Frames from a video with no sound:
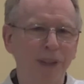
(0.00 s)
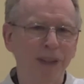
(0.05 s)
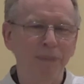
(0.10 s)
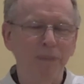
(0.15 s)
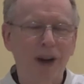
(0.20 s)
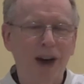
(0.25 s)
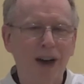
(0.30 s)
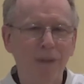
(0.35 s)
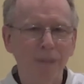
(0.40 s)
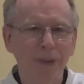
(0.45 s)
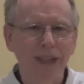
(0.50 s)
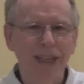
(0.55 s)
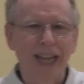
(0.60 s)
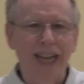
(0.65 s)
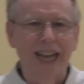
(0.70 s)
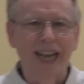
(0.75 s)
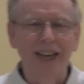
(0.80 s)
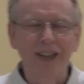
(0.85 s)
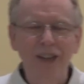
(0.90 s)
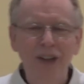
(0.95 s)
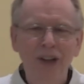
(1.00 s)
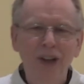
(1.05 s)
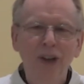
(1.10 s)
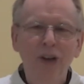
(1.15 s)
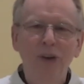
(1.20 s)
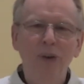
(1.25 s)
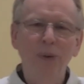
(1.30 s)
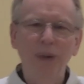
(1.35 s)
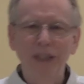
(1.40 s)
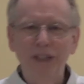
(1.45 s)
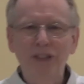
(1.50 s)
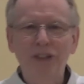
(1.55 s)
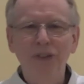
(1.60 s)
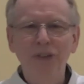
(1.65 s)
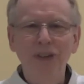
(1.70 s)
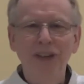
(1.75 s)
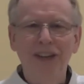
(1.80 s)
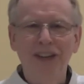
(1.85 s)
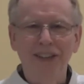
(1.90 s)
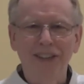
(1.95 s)
mom and dad, who had two
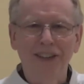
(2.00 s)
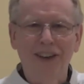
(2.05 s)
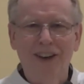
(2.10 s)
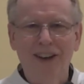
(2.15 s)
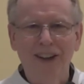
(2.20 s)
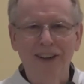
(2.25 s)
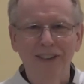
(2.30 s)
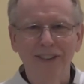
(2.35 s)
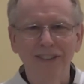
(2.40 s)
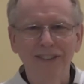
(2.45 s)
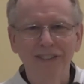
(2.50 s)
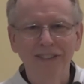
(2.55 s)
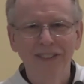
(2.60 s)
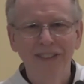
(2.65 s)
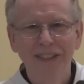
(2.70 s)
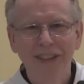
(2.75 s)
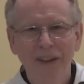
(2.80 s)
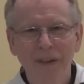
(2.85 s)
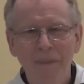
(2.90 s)
young daughters.